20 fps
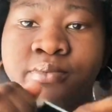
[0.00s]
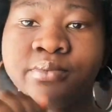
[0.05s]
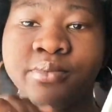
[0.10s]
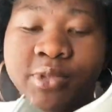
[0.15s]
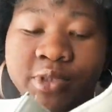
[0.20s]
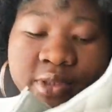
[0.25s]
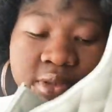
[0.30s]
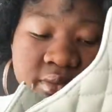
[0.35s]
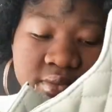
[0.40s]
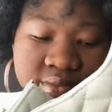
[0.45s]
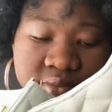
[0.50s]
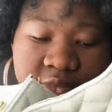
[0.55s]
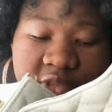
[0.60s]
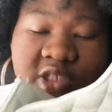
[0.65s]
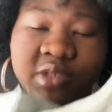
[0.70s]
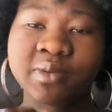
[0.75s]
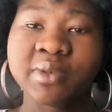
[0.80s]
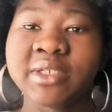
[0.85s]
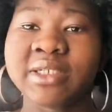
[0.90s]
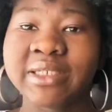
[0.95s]
But
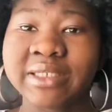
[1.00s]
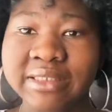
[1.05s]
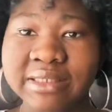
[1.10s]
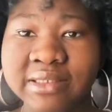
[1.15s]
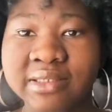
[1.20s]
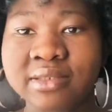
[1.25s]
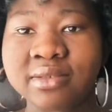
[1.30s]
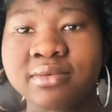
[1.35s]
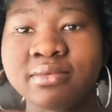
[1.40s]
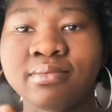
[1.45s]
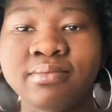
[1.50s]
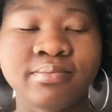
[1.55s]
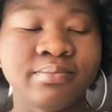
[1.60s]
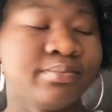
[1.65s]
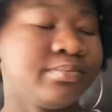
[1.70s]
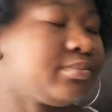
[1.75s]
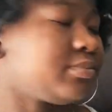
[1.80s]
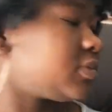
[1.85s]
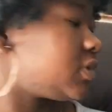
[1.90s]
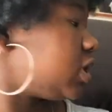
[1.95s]
this one is.
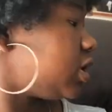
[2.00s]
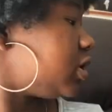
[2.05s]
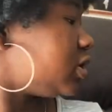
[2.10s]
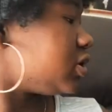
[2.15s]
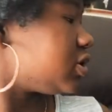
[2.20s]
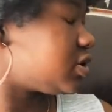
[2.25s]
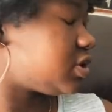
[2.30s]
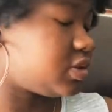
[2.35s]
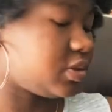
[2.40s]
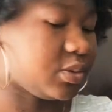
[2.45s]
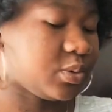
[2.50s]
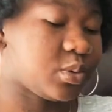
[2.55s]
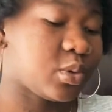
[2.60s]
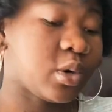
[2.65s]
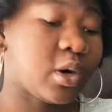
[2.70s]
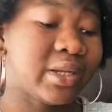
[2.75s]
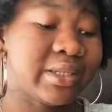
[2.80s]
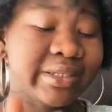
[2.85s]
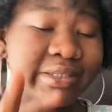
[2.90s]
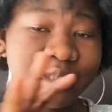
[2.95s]
So
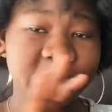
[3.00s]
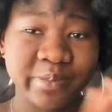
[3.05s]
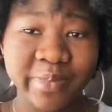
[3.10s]
all those